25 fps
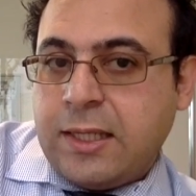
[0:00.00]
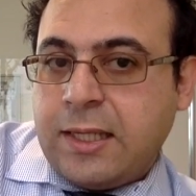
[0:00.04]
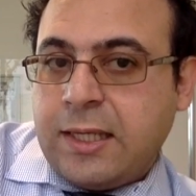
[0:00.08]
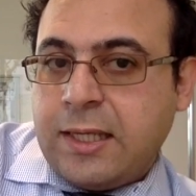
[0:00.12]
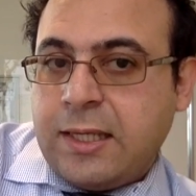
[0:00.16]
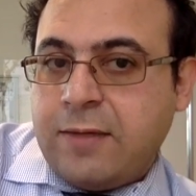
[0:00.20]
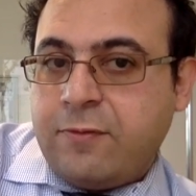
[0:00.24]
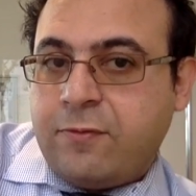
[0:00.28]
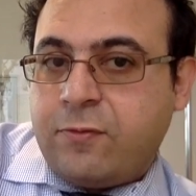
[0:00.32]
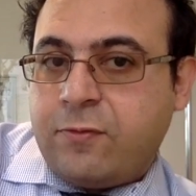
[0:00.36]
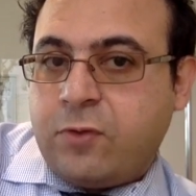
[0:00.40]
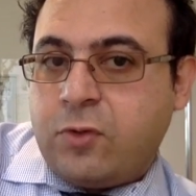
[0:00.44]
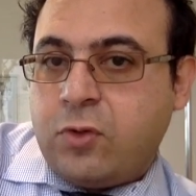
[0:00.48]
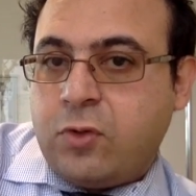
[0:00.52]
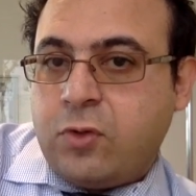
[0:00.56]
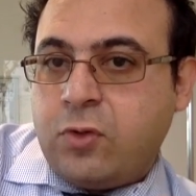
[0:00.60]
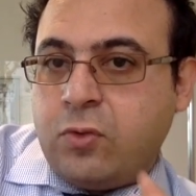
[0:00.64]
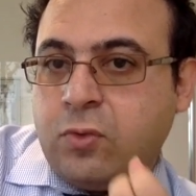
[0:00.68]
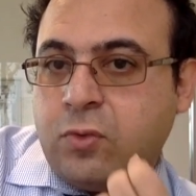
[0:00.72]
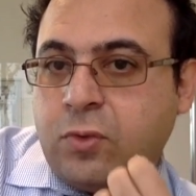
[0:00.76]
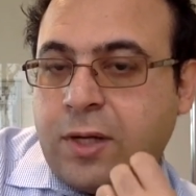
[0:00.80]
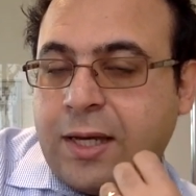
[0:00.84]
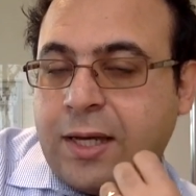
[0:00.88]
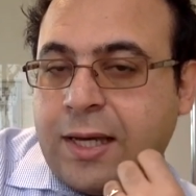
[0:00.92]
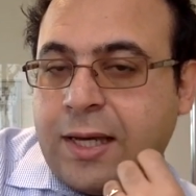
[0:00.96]
If
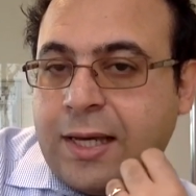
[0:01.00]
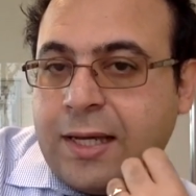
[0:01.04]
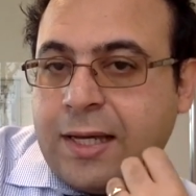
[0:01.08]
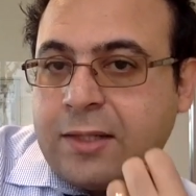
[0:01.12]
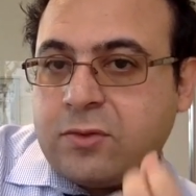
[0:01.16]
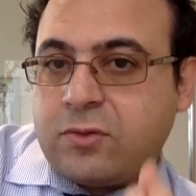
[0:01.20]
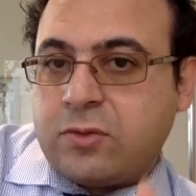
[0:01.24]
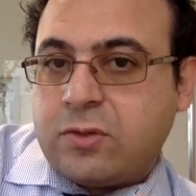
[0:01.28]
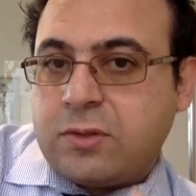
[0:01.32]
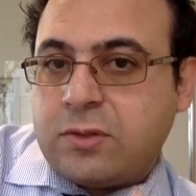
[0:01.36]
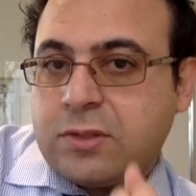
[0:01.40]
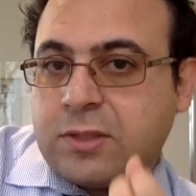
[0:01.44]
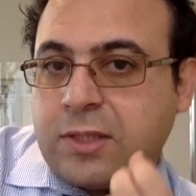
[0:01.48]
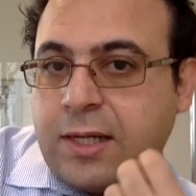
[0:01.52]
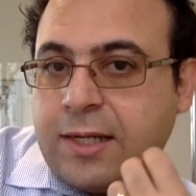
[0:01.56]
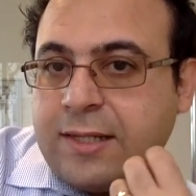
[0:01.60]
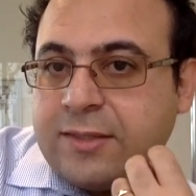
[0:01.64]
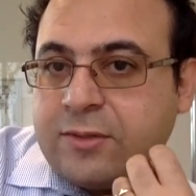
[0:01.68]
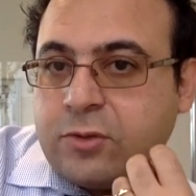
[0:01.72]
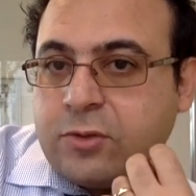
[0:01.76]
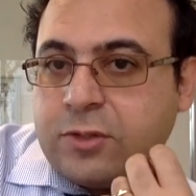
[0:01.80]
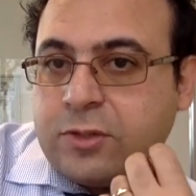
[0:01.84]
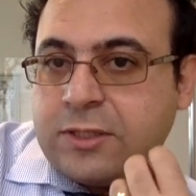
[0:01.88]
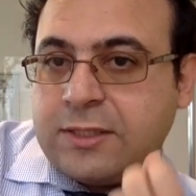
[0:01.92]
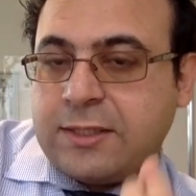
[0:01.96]
you
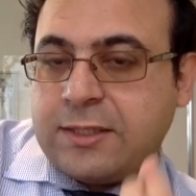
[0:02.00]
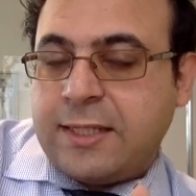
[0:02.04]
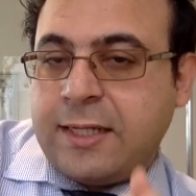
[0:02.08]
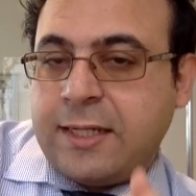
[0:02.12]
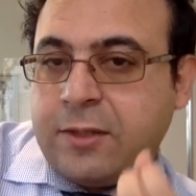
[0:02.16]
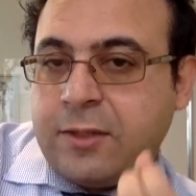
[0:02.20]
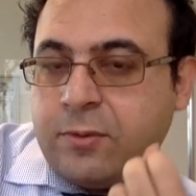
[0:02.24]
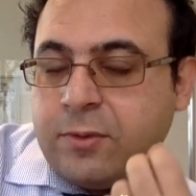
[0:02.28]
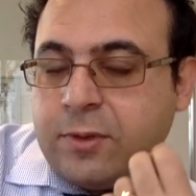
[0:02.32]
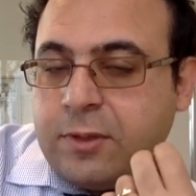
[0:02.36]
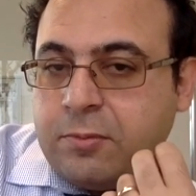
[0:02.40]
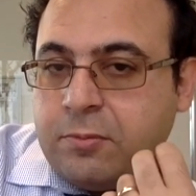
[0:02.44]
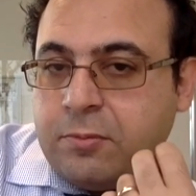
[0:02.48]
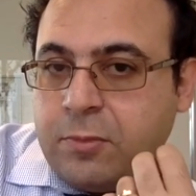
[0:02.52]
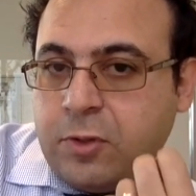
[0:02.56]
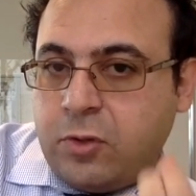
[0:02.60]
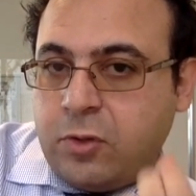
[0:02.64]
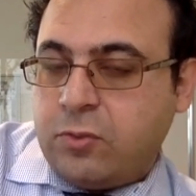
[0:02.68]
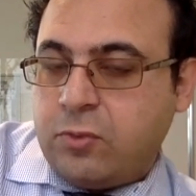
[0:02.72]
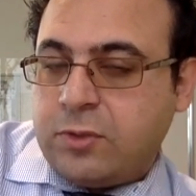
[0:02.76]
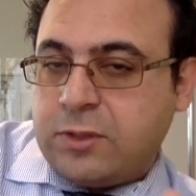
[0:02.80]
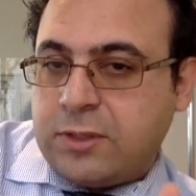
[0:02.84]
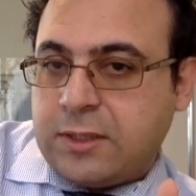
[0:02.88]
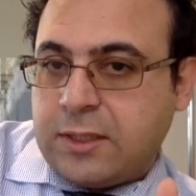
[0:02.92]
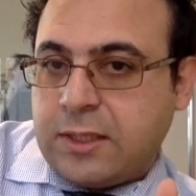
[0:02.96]
exercise or sing with
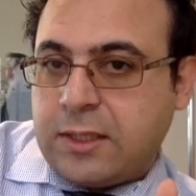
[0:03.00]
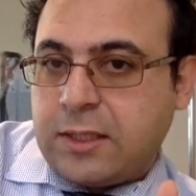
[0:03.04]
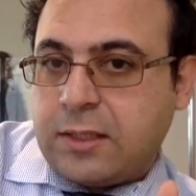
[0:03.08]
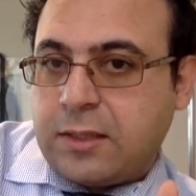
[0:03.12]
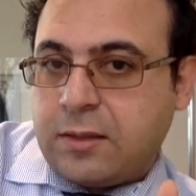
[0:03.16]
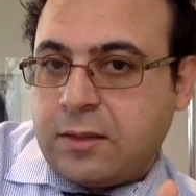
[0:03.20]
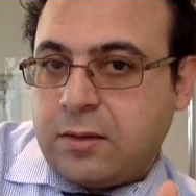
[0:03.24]
music,